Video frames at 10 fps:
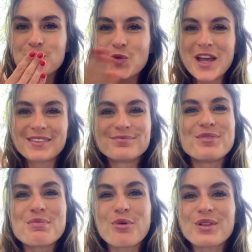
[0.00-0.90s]
love than
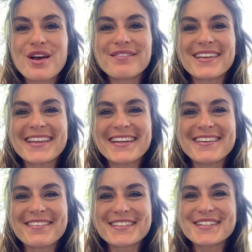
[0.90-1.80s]
you know what to do with.
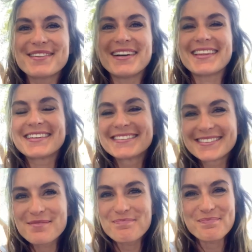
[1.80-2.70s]
Bye!